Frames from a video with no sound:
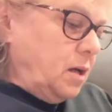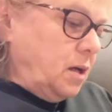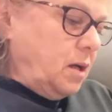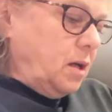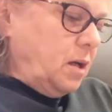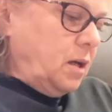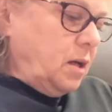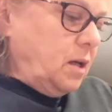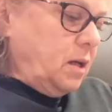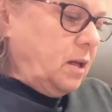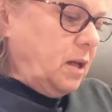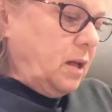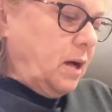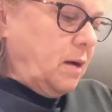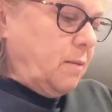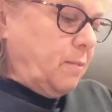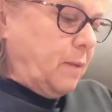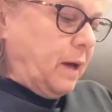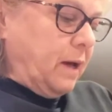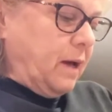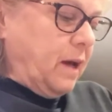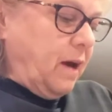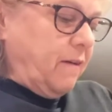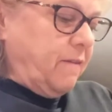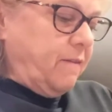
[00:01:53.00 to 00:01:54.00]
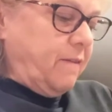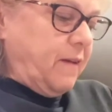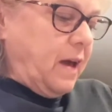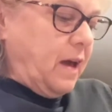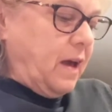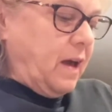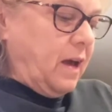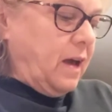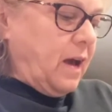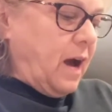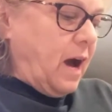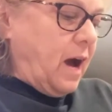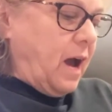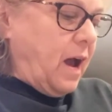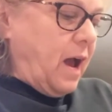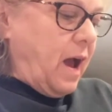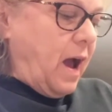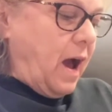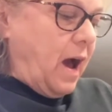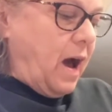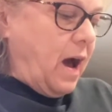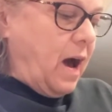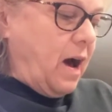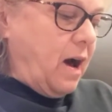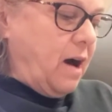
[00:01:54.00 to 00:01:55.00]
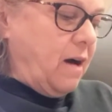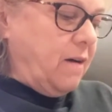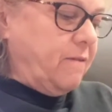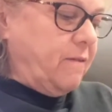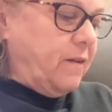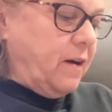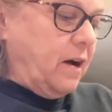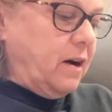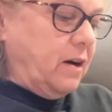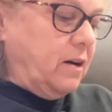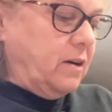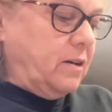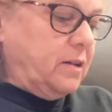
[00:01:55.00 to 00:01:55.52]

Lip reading: And at my cafe, I have